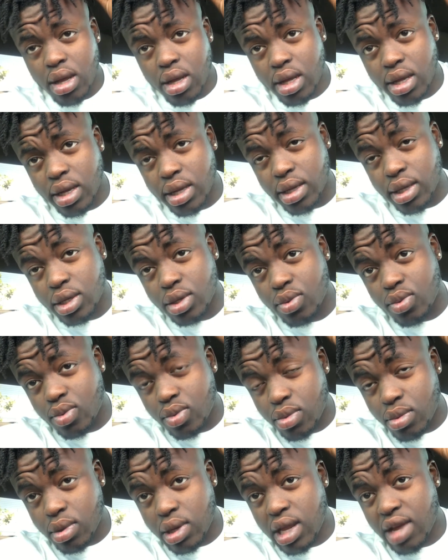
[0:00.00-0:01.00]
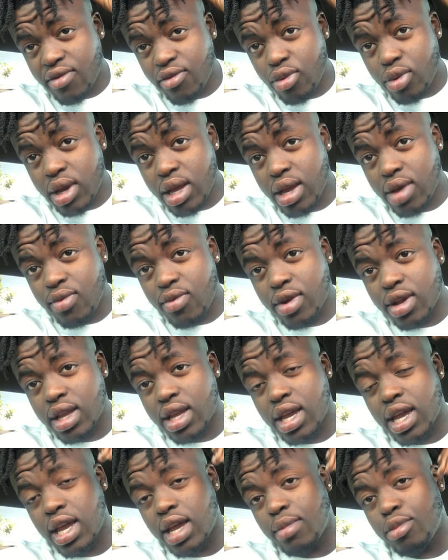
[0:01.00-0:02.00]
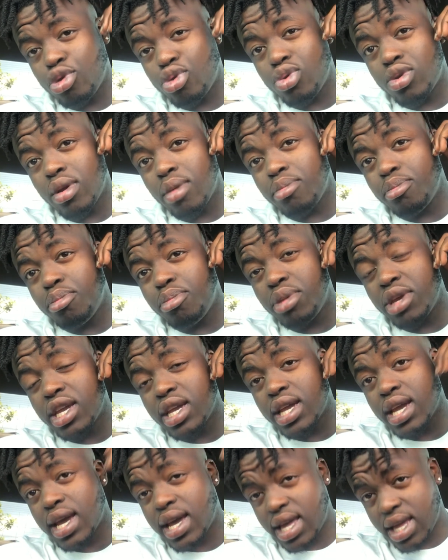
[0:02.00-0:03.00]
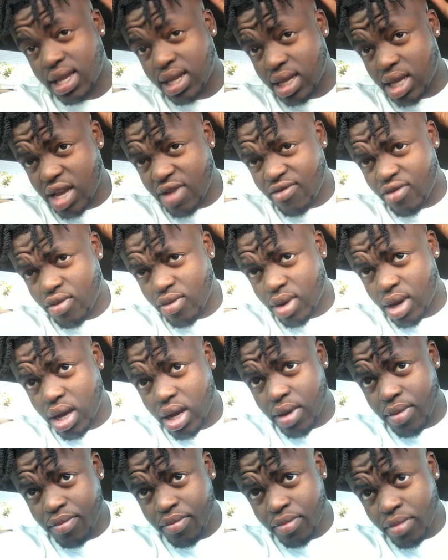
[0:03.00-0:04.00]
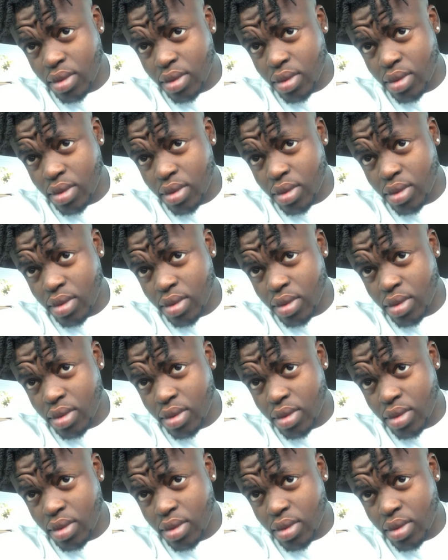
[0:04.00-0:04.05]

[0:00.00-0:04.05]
Because whenever we hit 1K, I'm doing a big-ass giveaway,